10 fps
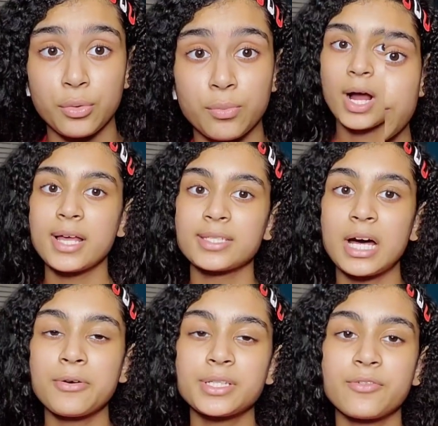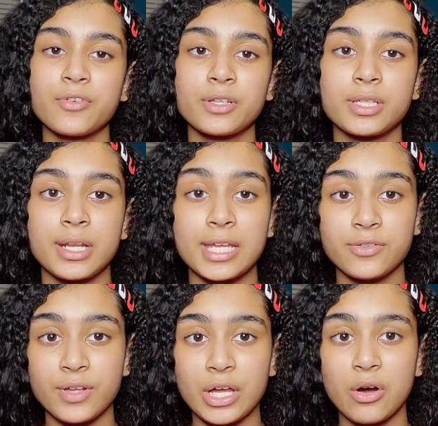Well guys, that was it for today's
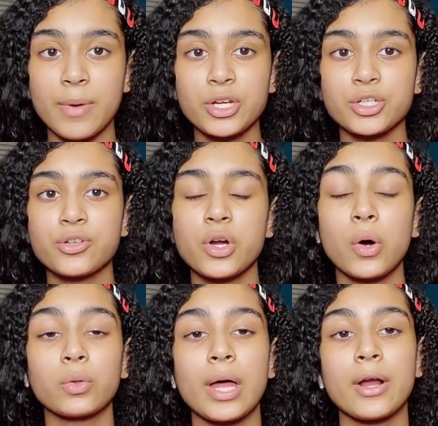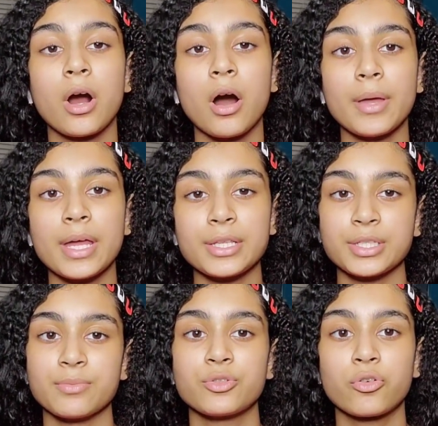video. Make sure you go like, comment, and
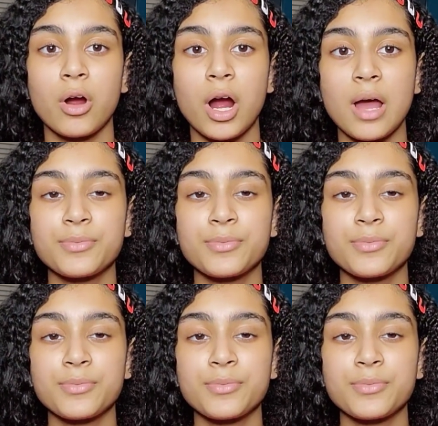subscribe.